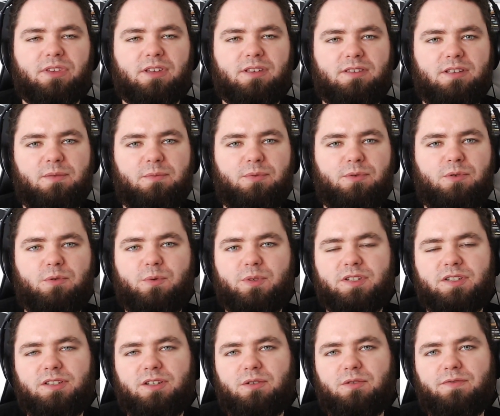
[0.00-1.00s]
Dimple was
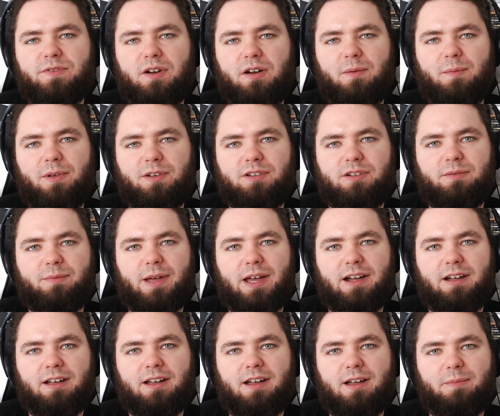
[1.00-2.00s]
still very much a
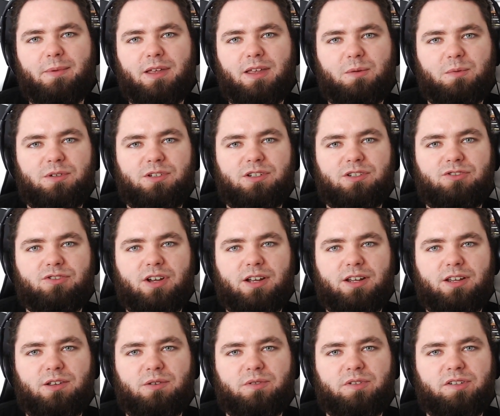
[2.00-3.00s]
bad guy, but he was just trying to
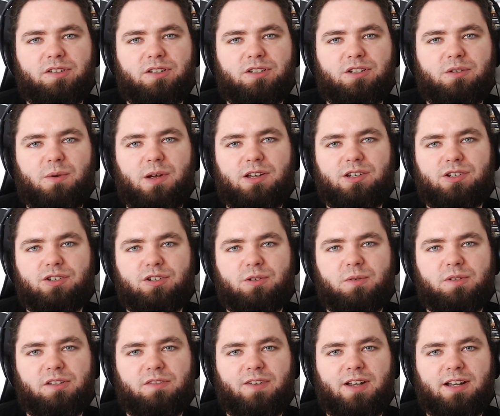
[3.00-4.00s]
use the situation to
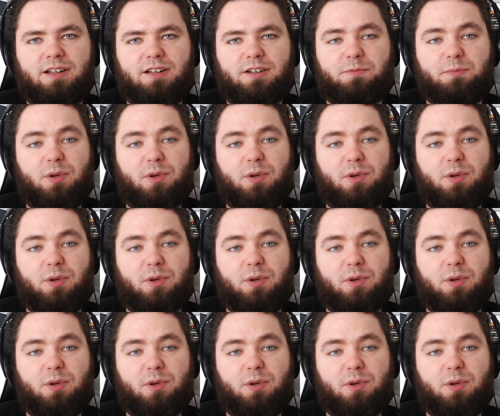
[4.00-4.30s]
his advantage.